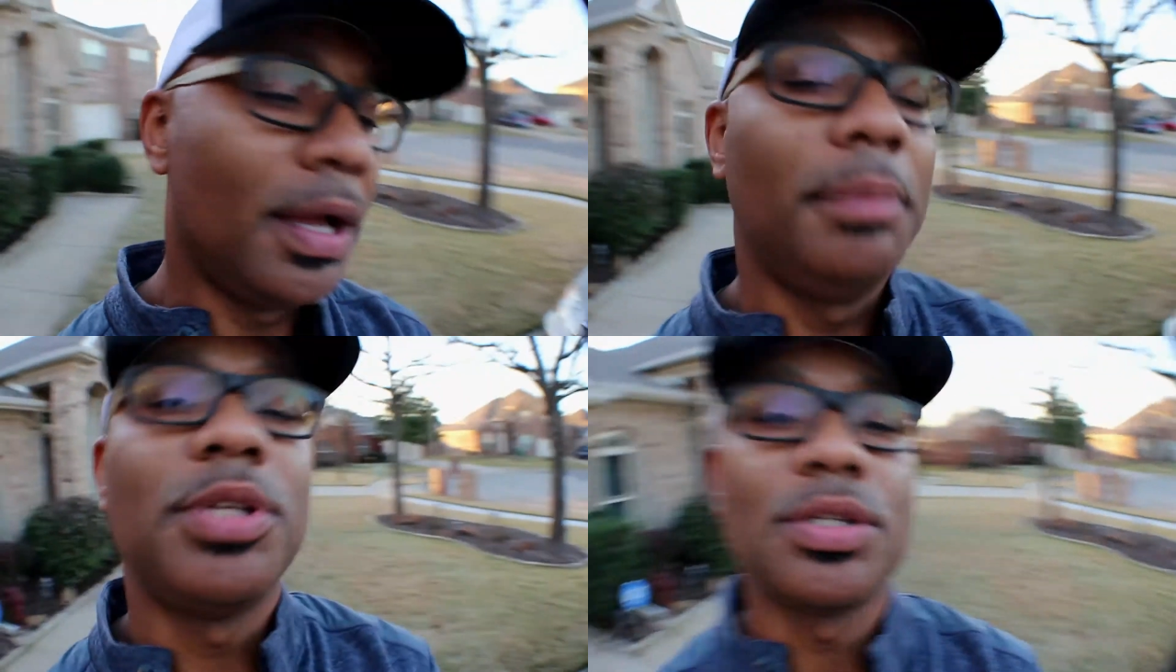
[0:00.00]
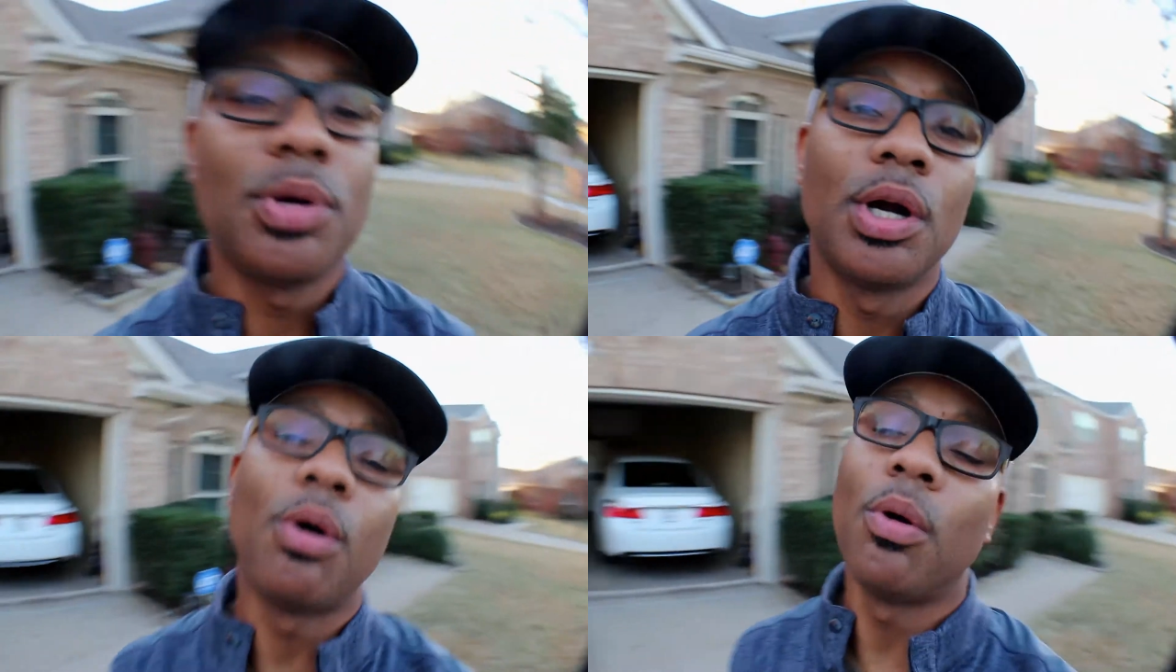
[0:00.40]
I'm just
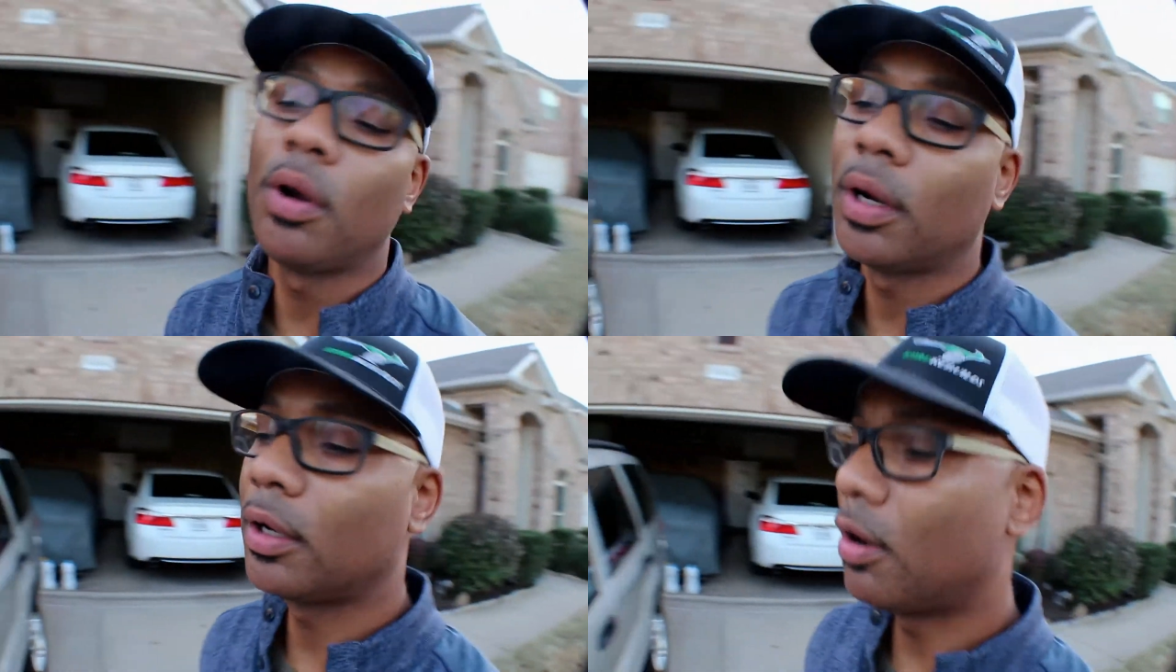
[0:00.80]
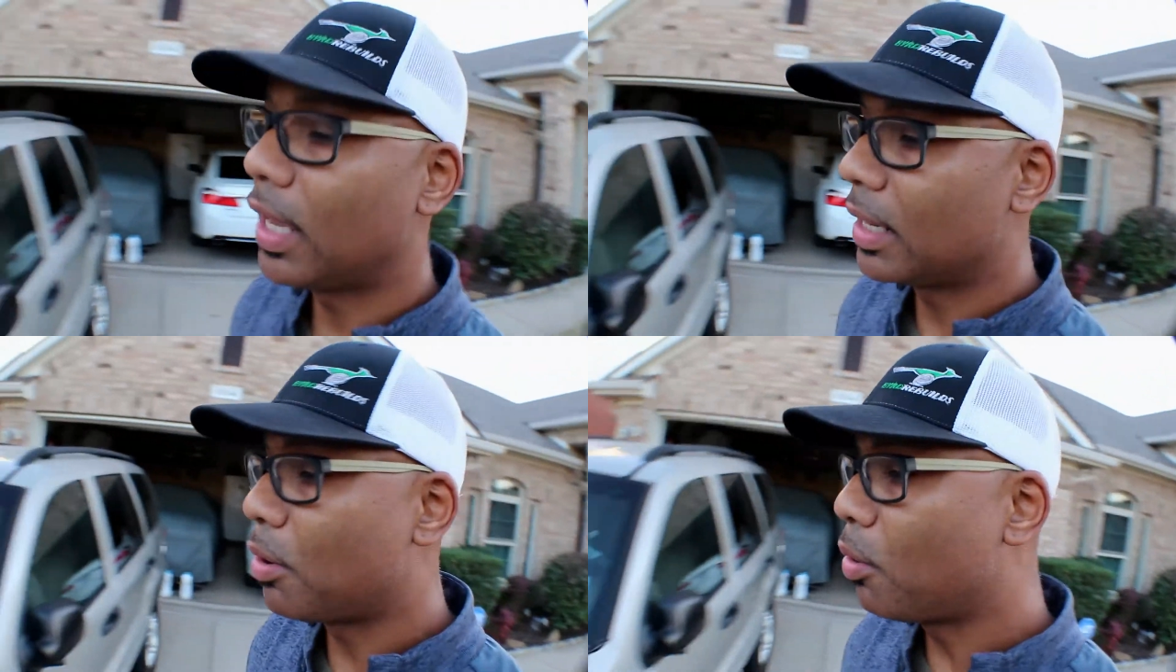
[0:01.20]
going to go
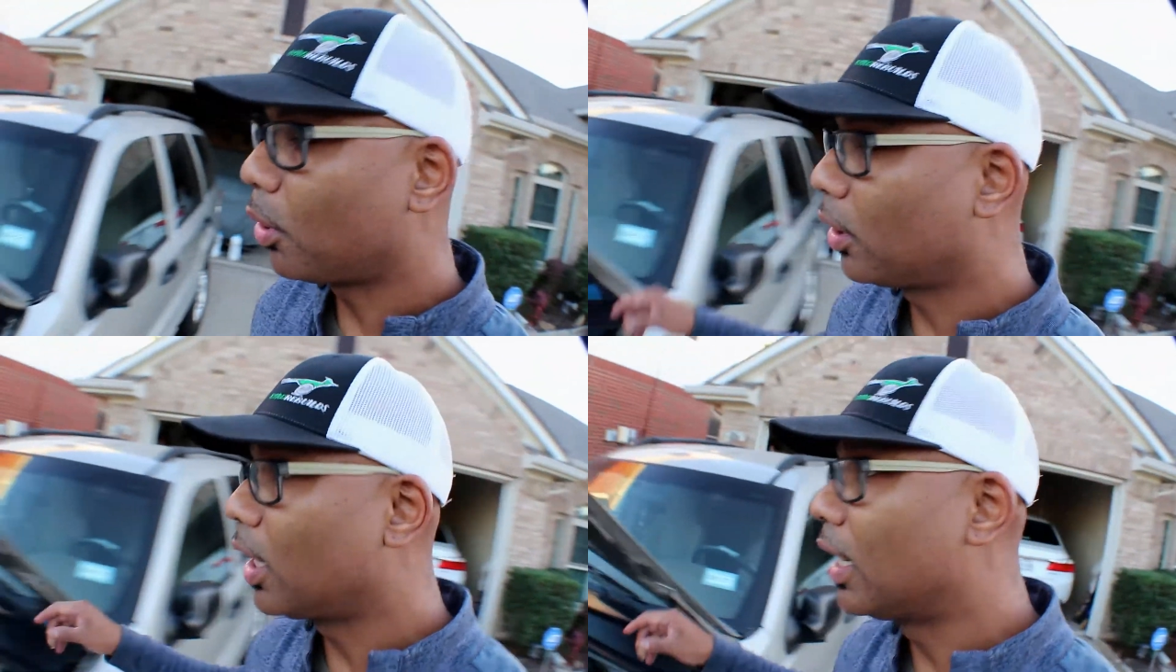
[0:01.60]
ahead and order